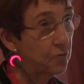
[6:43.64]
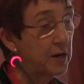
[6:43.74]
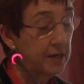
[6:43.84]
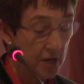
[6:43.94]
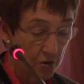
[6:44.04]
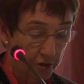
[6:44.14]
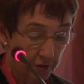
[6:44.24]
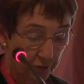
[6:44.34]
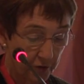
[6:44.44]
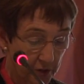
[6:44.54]
really no
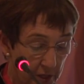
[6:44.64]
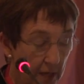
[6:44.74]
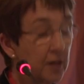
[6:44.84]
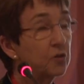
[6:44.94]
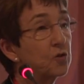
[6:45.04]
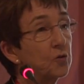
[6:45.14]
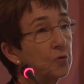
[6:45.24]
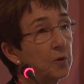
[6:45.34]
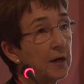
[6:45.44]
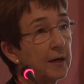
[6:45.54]
different
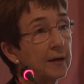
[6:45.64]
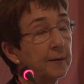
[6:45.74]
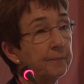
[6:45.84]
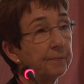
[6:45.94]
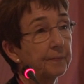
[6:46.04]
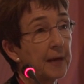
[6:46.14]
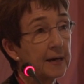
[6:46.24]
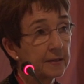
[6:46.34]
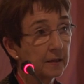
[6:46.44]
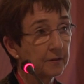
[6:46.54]
to
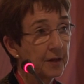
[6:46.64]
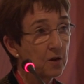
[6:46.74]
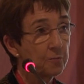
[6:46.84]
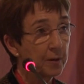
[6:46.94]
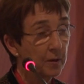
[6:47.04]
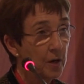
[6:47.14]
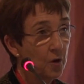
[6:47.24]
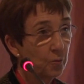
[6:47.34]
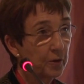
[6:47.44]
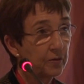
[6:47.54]
adult therapy
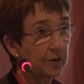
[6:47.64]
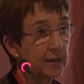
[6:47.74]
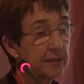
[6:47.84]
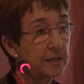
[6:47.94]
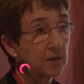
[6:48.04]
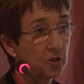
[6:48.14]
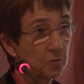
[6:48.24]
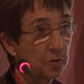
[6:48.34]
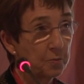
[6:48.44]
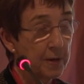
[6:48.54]
with
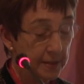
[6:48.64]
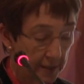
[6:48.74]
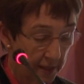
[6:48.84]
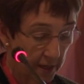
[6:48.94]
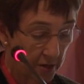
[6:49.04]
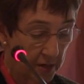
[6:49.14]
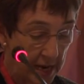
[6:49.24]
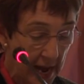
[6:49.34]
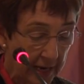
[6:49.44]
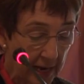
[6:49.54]
induction with
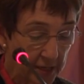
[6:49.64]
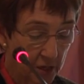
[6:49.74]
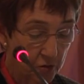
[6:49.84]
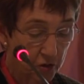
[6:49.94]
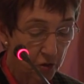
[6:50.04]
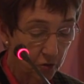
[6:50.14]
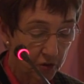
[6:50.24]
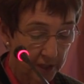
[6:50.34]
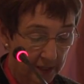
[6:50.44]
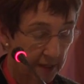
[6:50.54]
prednisolone, and I don't use
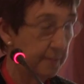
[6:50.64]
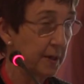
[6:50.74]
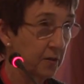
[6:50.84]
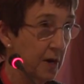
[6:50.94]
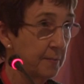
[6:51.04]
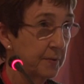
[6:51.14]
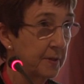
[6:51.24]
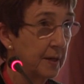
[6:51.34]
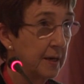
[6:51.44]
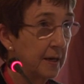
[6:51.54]
60 milligrams
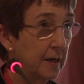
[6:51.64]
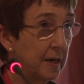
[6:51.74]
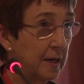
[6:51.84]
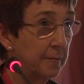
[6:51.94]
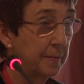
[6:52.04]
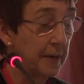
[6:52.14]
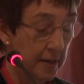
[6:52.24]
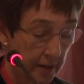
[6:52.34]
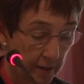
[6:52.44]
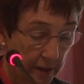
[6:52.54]

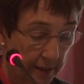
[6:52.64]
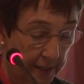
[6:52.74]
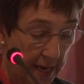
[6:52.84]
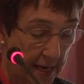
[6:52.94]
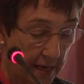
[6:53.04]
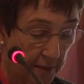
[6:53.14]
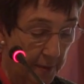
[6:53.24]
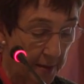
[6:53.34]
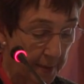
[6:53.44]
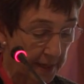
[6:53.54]
a day as
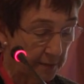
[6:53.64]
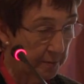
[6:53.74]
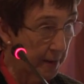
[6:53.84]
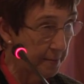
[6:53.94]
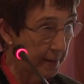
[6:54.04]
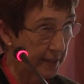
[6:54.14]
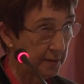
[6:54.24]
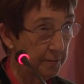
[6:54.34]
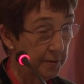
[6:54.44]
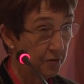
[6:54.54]
my maximum. My
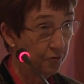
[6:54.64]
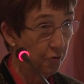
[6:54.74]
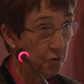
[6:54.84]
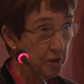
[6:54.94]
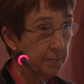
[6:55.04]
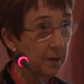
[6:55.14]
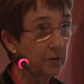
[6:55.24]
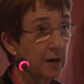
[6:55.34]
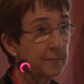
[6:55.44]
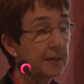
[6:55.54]
maximum is 40
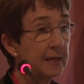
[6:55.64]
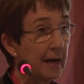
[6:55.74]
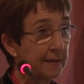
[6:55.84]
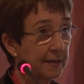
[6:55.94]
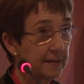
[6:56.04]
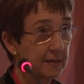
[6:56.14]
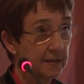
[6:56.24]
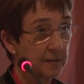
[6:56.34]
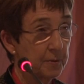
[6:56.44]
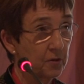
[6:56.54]
milligrams. I think
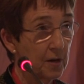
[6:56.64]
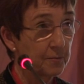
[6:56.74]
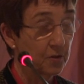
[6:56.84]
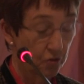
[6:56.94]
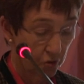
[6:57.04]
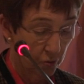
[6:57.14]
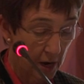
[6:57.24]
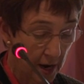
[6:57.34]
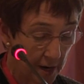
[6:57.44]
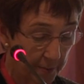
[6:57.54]
60 milligrams is too high,